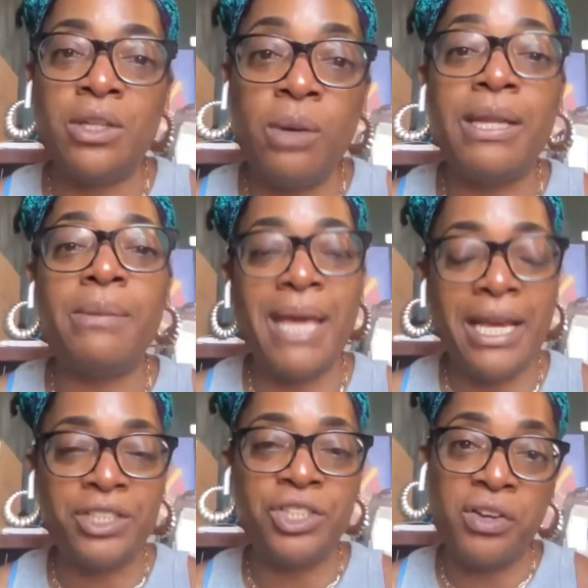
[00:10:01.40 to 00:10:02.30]
like, you know what, let me
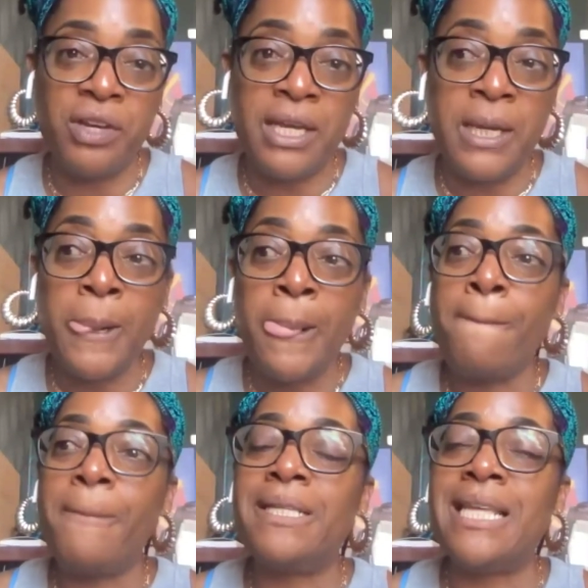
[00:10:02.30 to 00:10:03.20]
ask Sherry,
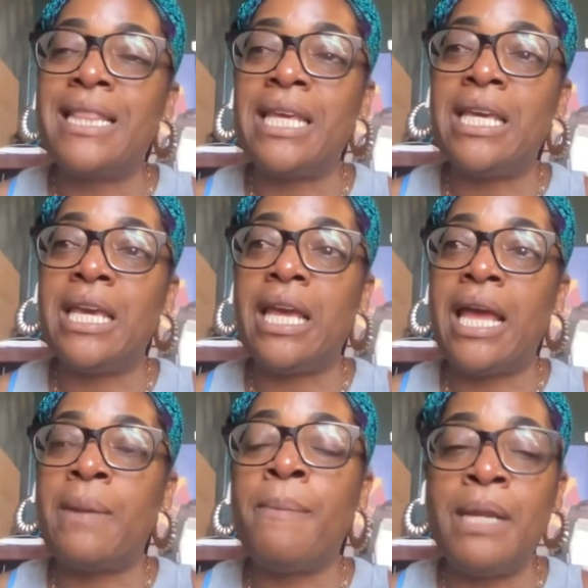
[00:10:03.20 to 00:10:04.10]
because I think
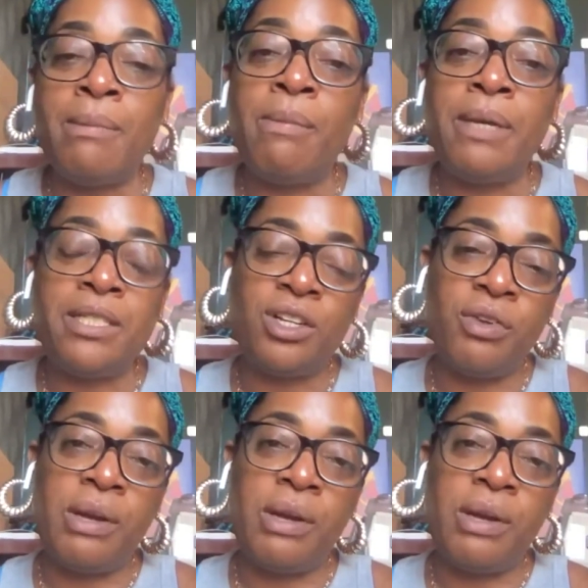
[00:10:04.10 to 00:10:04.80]
at a minimum, it's a